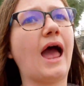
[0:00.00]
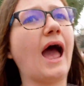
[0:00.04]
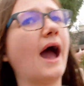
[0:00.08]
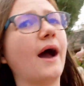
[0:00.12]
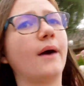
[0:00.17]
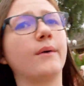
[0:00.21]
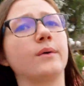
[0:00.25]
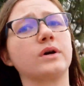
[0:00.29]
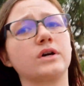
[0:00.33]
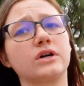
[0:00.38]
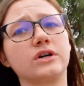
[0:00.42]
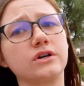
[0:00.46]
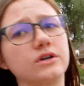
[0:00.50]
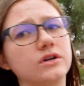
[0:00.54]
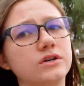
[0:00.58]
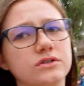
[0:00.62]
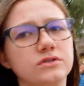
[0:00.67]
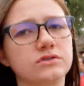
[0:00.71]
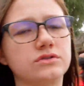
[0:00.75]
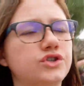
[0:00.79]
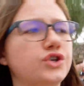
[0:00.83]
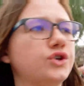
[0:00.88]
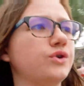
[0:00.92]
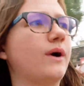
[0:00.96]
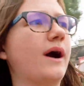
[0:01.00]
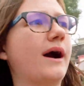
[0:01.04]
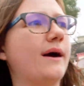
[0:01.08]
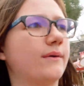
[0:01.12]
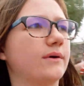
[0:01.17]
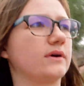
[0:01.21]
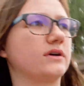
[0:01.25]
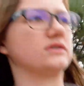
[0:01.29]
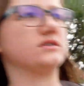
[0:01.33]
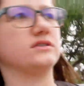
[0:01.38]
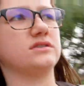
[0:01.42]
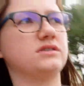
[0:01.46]
hour, 2
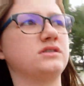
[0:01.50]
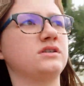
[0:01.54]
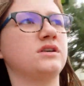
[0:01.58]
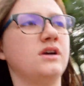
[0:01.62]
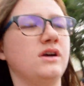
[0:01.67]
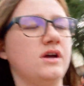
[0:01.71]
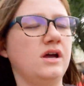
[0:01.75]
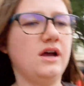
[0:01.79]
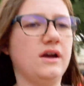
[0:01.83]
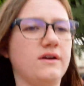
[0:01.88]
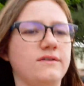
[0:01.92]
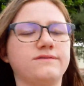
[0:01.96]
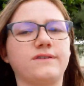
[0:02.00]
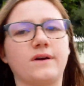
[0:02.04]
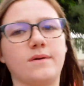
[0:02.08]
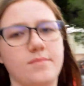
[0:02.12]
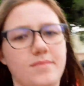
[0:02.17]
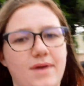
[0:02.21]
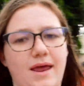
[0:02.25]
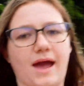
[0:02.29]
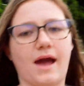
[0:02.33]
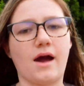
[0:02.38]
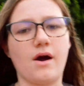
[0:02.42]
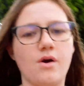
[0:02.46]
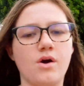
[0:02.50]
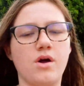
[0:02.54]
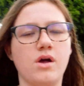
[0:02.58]
hours from now.